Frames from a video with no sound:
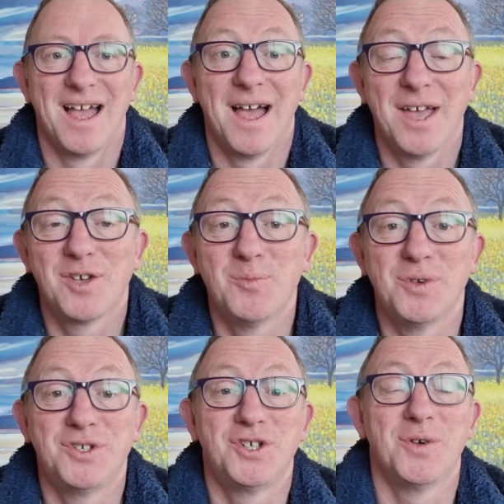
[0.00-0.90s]
Hey, good
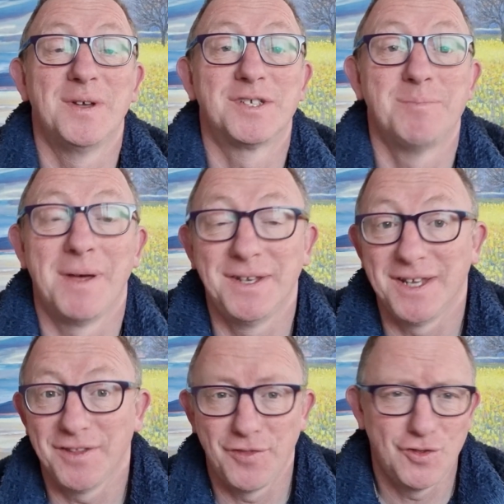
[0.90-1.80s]
morning to you. It's
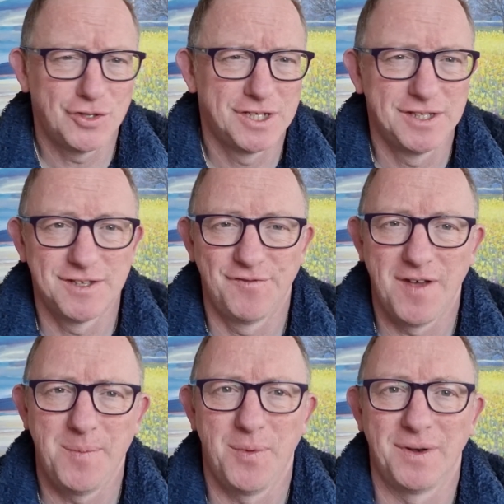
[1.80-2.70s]
Monday, the 13th of
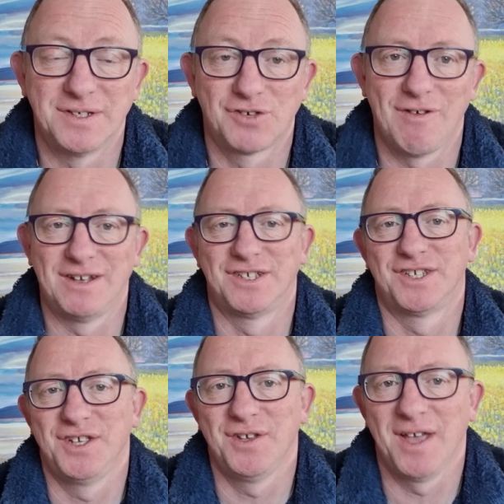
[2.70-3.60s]
February. It's great to
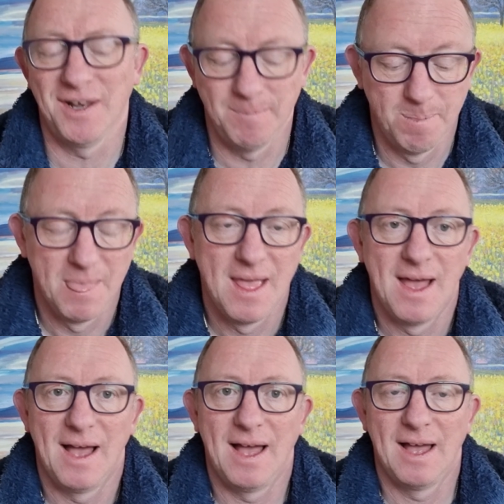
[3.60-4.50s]
see you again.
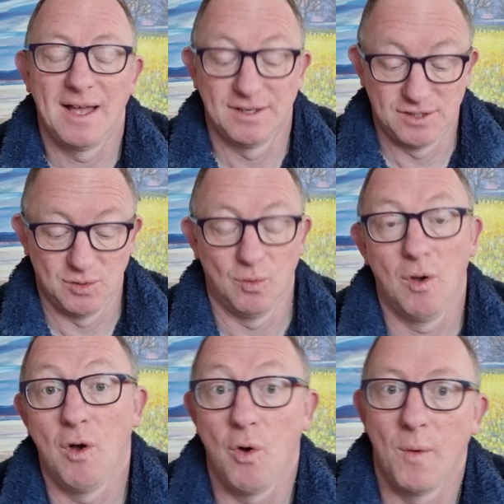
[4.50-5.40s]
And
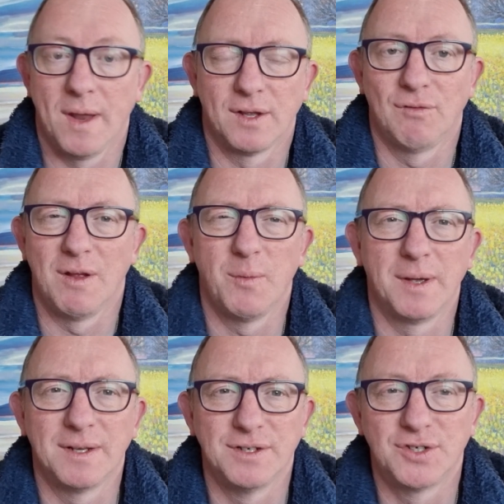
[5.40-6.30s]
oh, we had a great
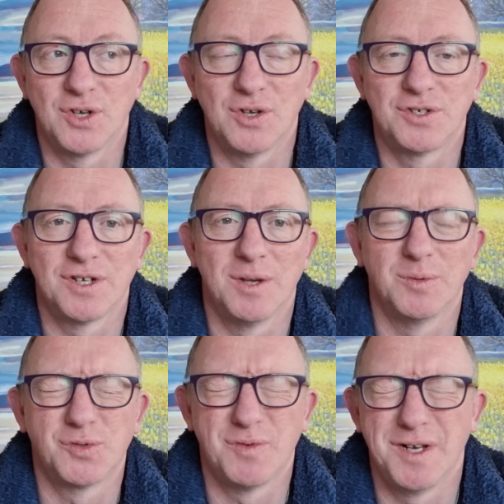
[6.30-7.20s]
weekend at church. It
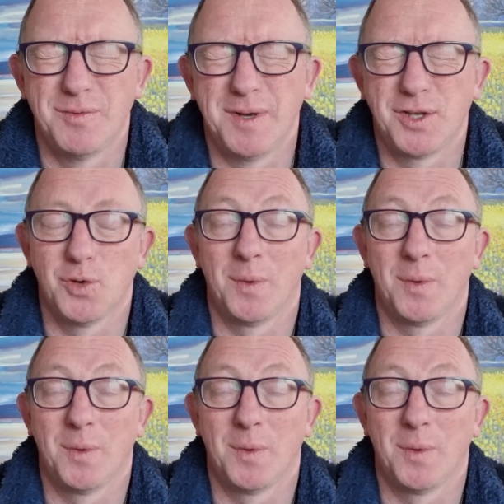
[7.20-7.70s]
was really, really good.